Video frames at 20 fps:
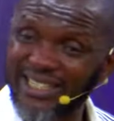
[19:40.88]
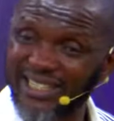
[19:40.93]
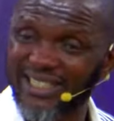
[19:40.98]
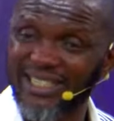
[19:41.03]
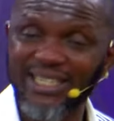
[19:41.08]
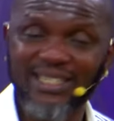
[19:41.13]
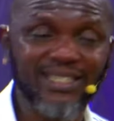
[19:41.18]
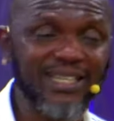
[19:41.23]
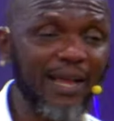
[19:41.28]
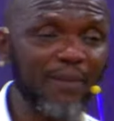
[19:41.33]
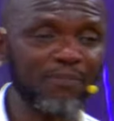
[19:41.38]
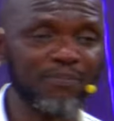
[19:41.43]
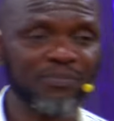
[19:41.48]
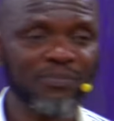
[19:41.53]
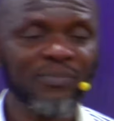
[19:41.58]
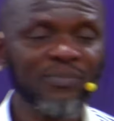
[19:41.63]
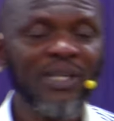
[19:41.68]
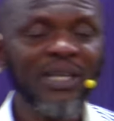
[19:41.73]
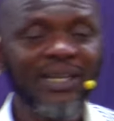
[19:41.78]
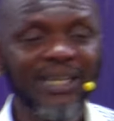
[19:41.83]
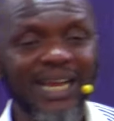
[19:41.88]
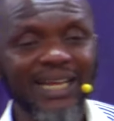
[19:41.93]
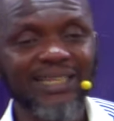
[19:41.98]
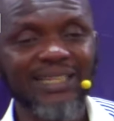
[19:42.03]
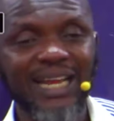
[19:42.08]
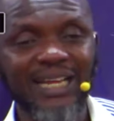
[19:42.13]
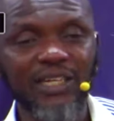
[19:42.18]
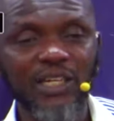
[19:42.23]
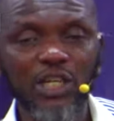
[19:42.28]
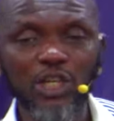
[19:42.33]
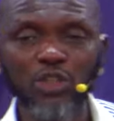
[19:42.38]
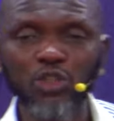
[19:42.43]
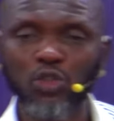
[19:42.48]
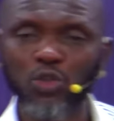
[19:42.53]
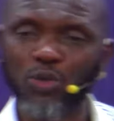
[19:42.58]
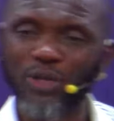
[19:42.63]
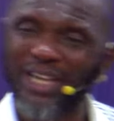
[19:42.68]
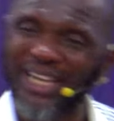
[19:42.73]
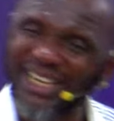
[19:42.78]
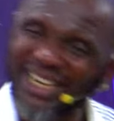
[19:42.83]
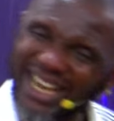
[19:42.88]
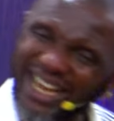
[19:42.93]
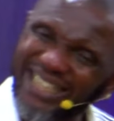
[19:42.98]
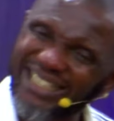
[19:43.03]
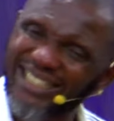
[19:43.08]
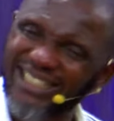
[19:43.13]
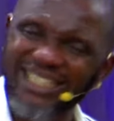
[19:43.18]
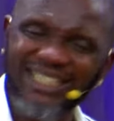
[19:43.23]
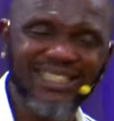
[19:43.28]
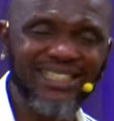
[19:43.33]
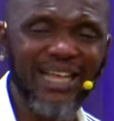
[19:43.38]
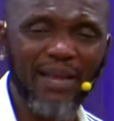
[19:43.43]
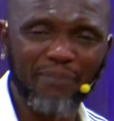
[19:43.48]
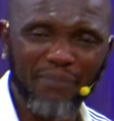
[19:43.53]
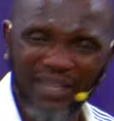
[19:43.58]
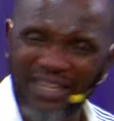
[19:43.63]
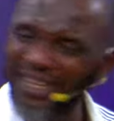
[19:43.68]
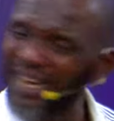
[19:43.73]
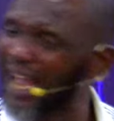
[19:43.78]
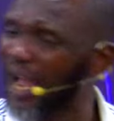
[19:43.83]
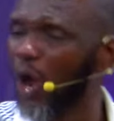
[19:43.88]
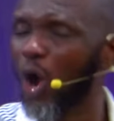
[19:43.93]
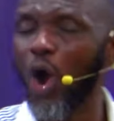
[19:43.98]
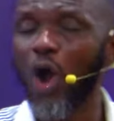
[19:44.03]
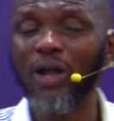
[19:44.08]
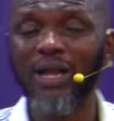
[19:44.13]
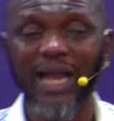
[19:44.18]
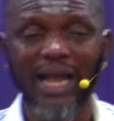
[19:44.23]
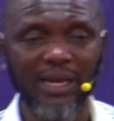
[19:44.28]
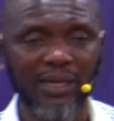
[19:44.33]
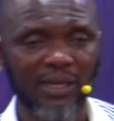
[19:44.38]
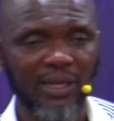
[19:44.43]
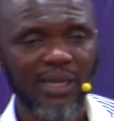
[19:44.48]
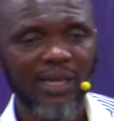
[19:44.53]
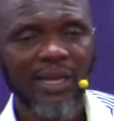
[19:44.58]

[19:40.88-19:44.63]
system, let that issue in her system, in her organ,